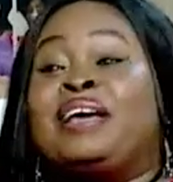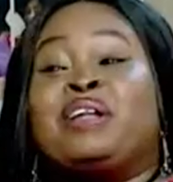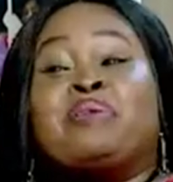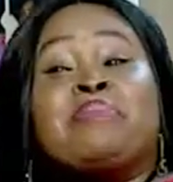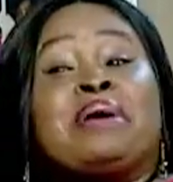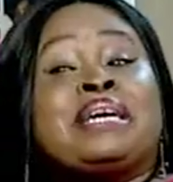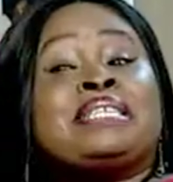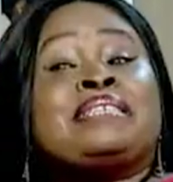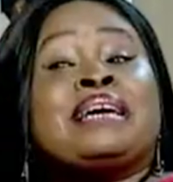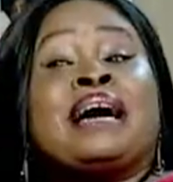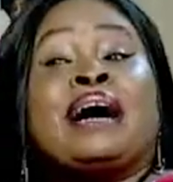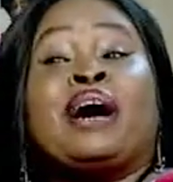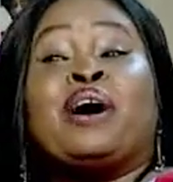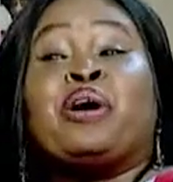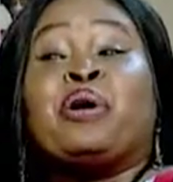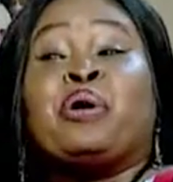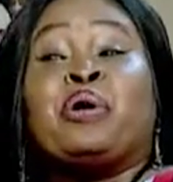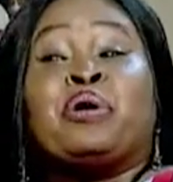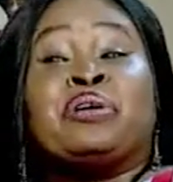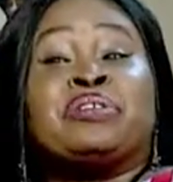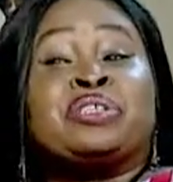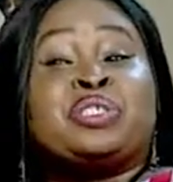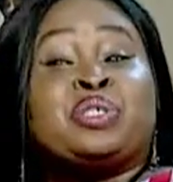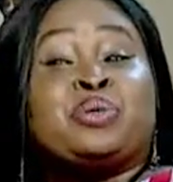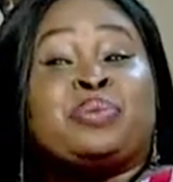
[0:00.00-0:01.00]
No matter how
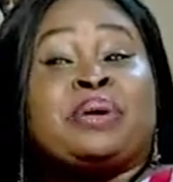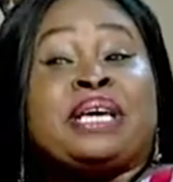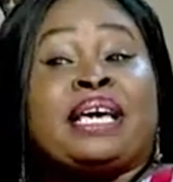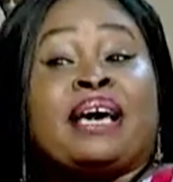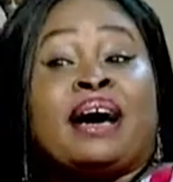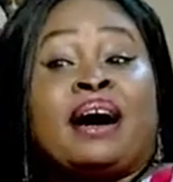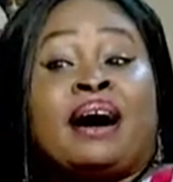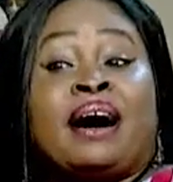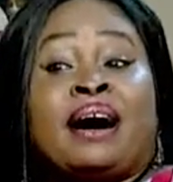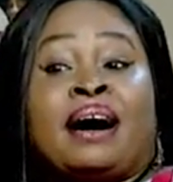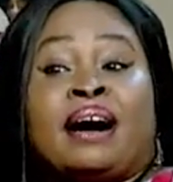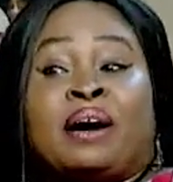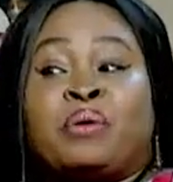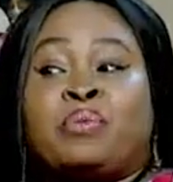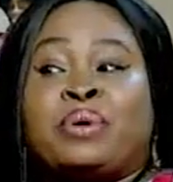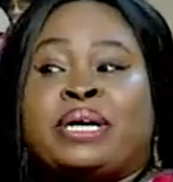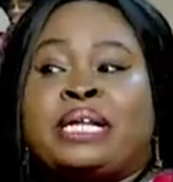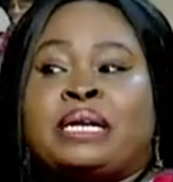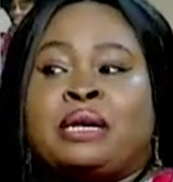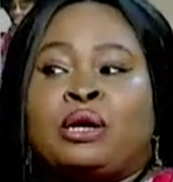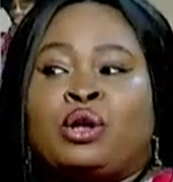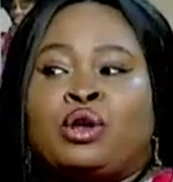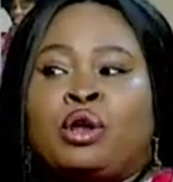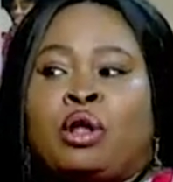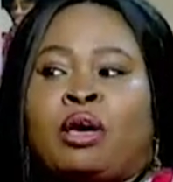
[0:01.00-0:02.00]
old we are, we
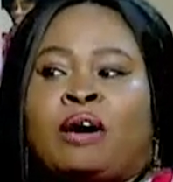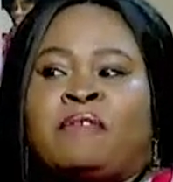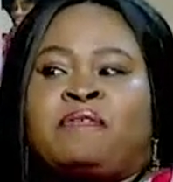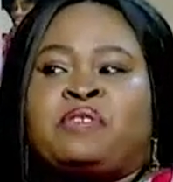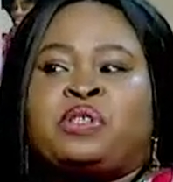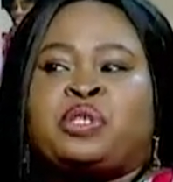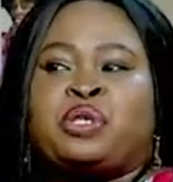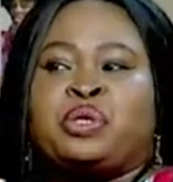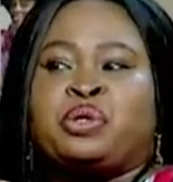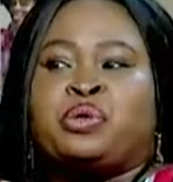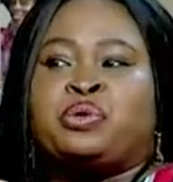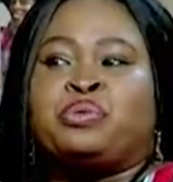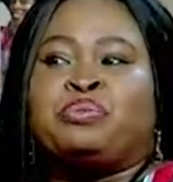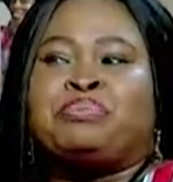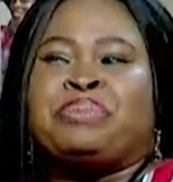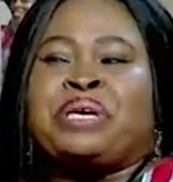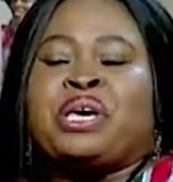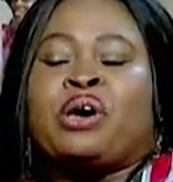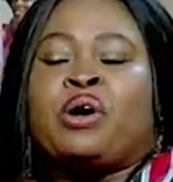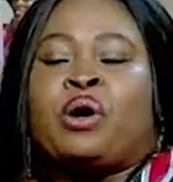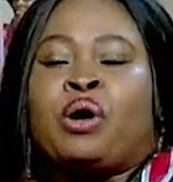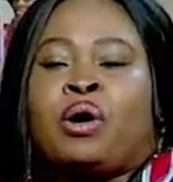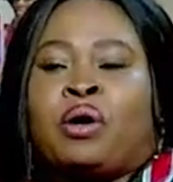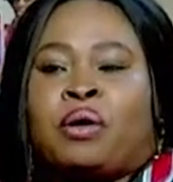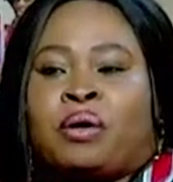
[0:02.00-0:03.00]
love to be
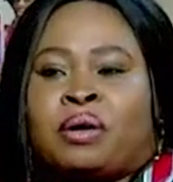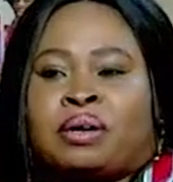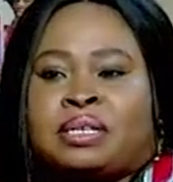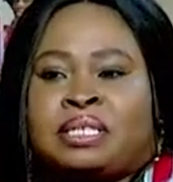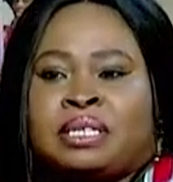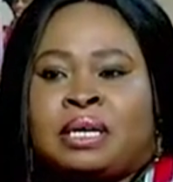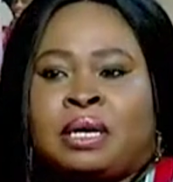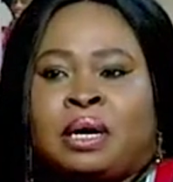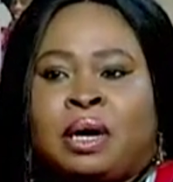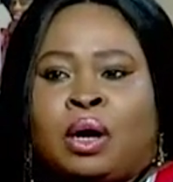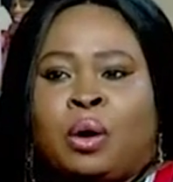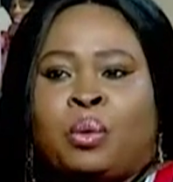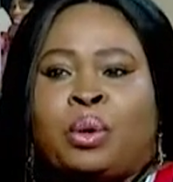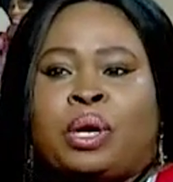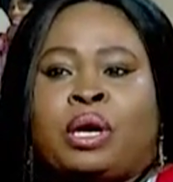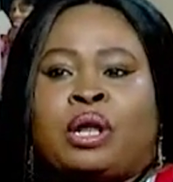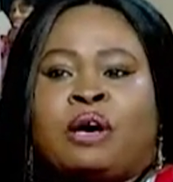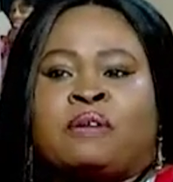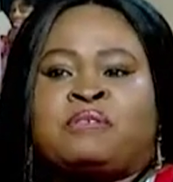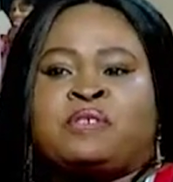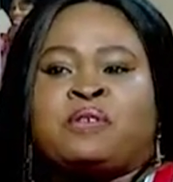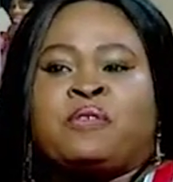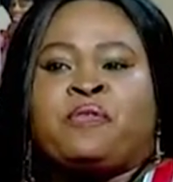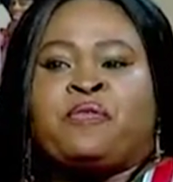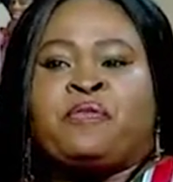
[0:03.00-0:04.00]
hugged. We love
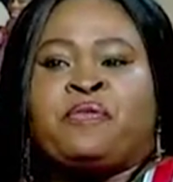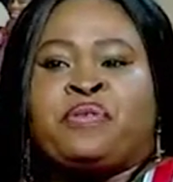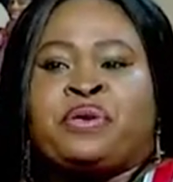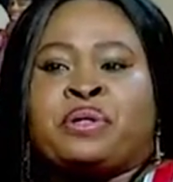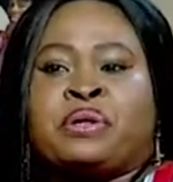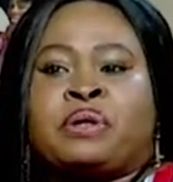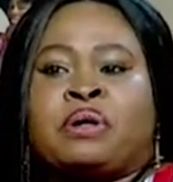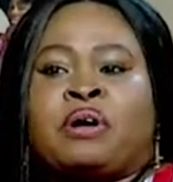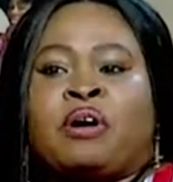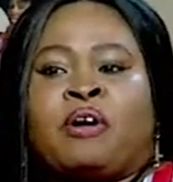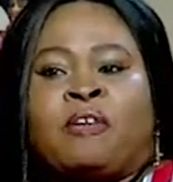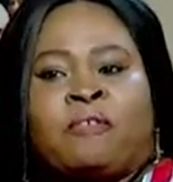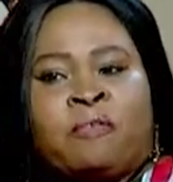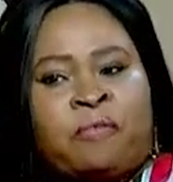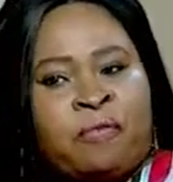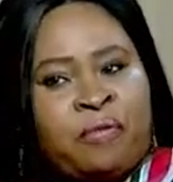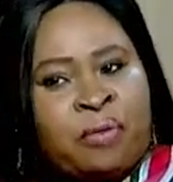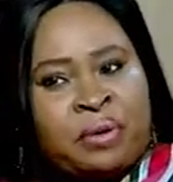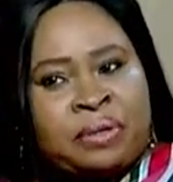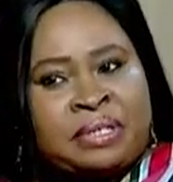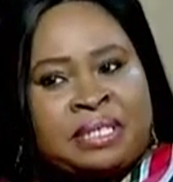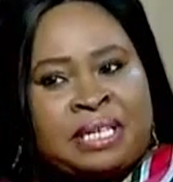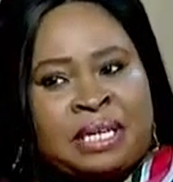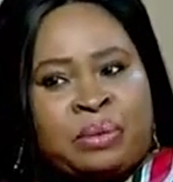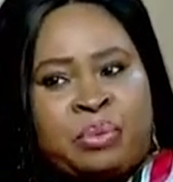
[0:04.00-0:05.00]
to feel
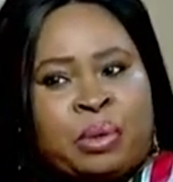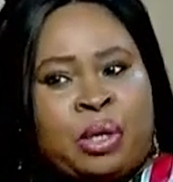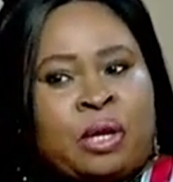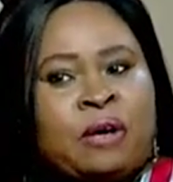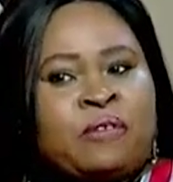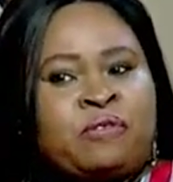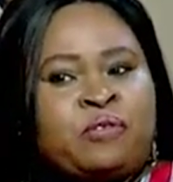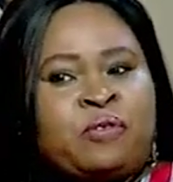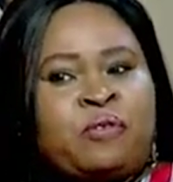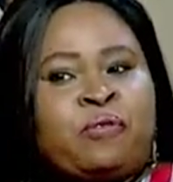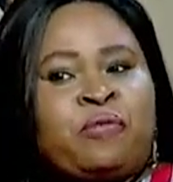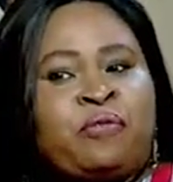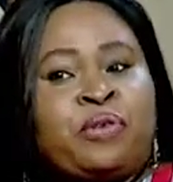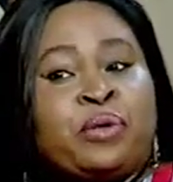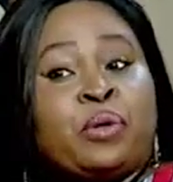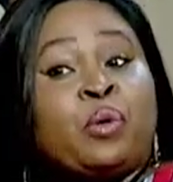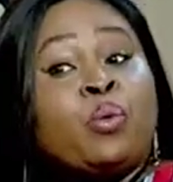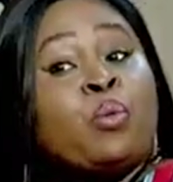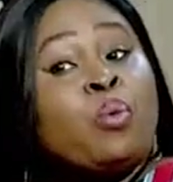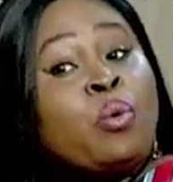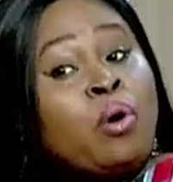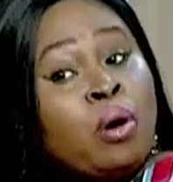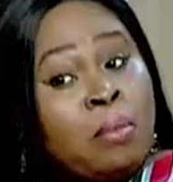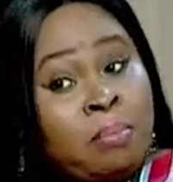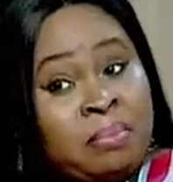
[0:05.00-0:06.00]
comforted. We love to feel
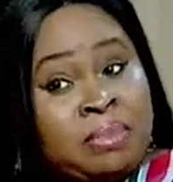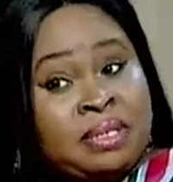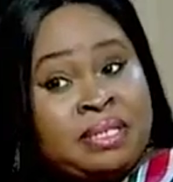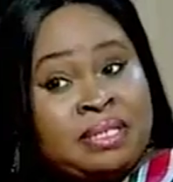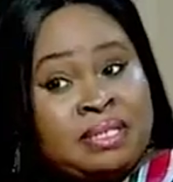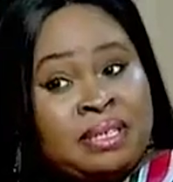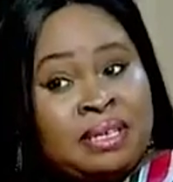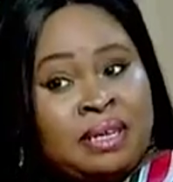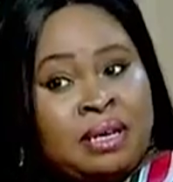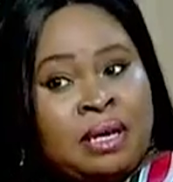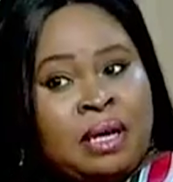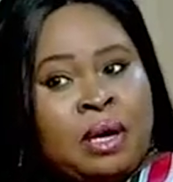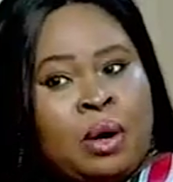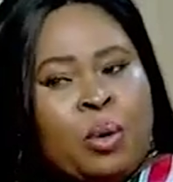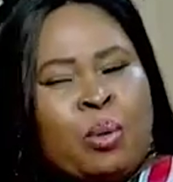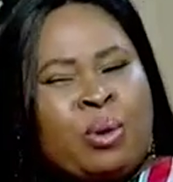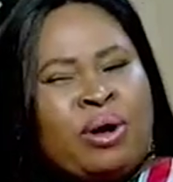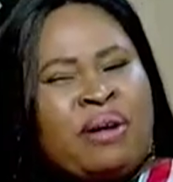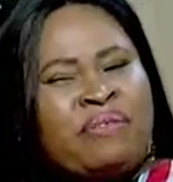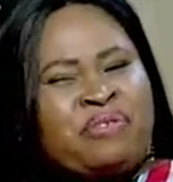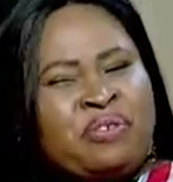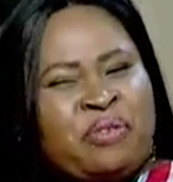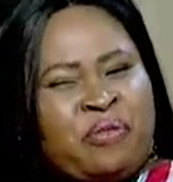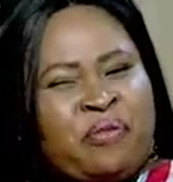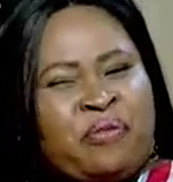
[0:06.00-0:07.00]
warmth. We
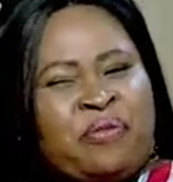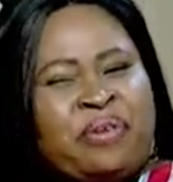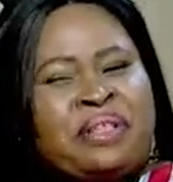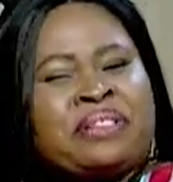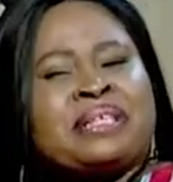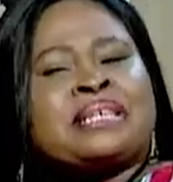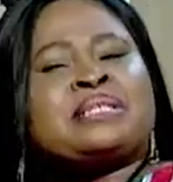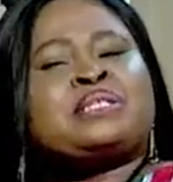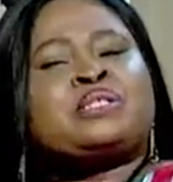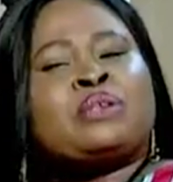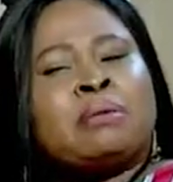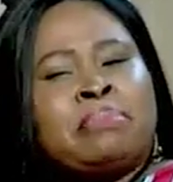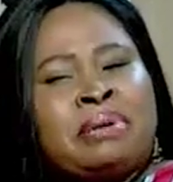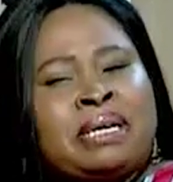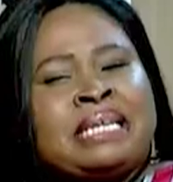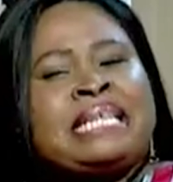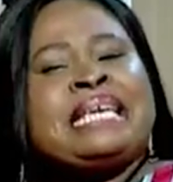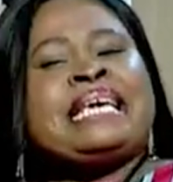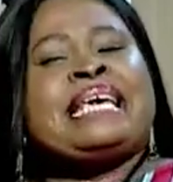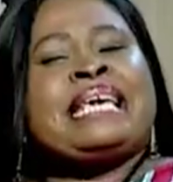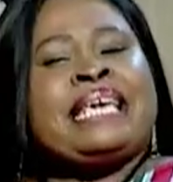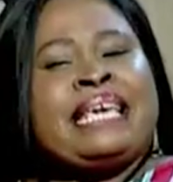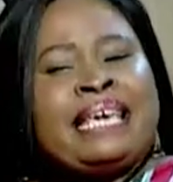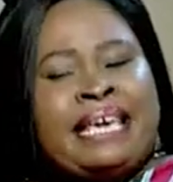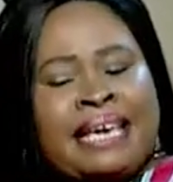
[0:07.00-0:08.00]
love to feel that somebody
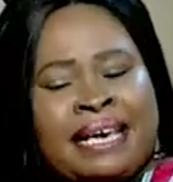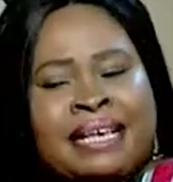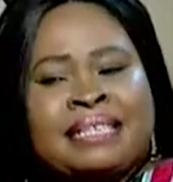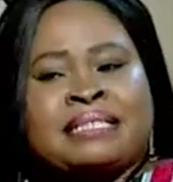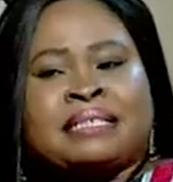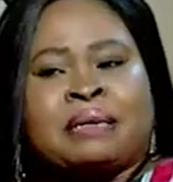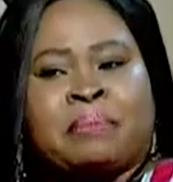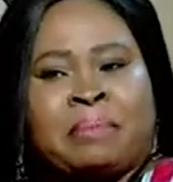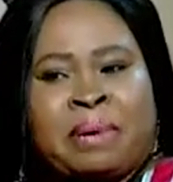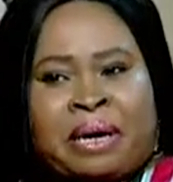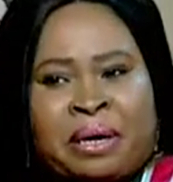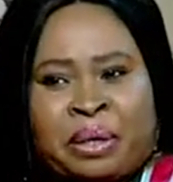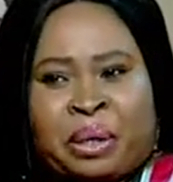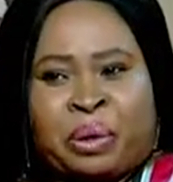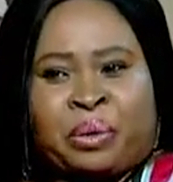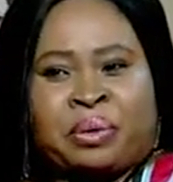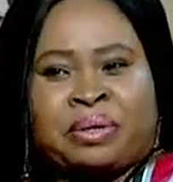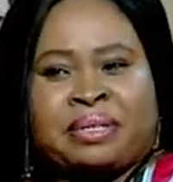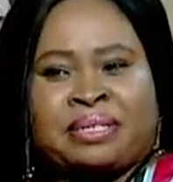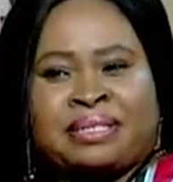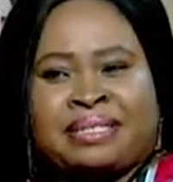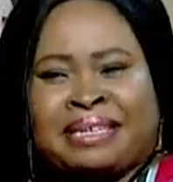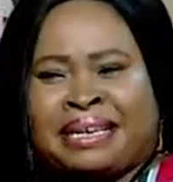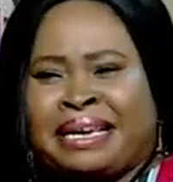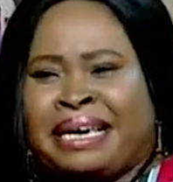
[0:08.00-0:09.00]
cares about
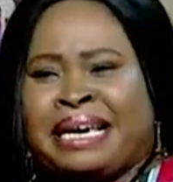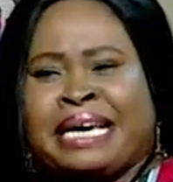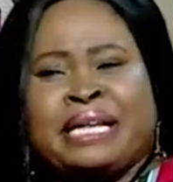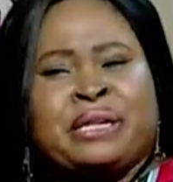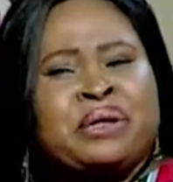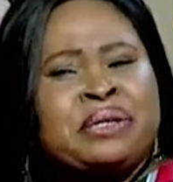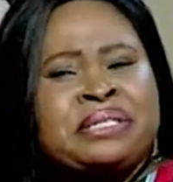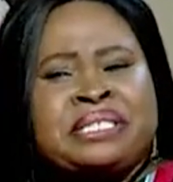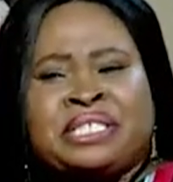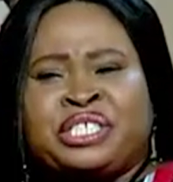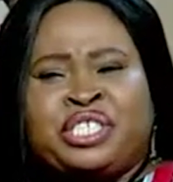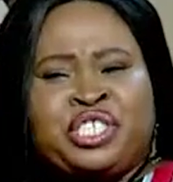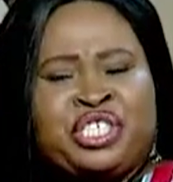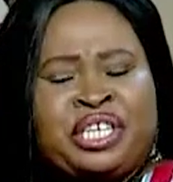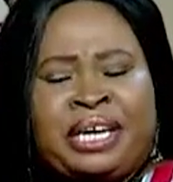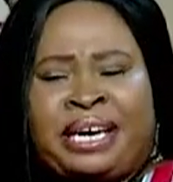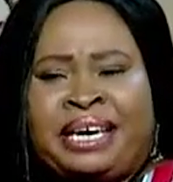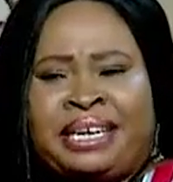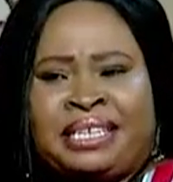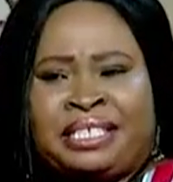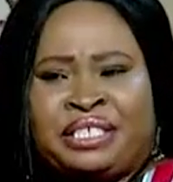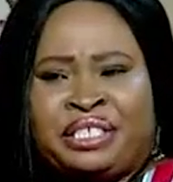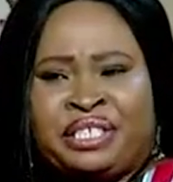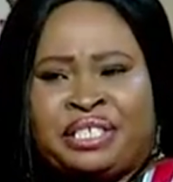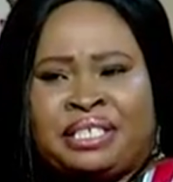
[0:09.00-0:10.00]
us. It doesn't
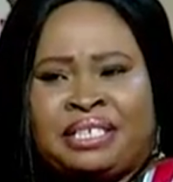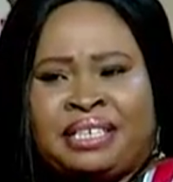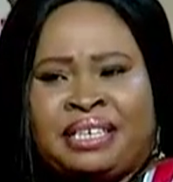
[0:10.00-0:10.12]
change.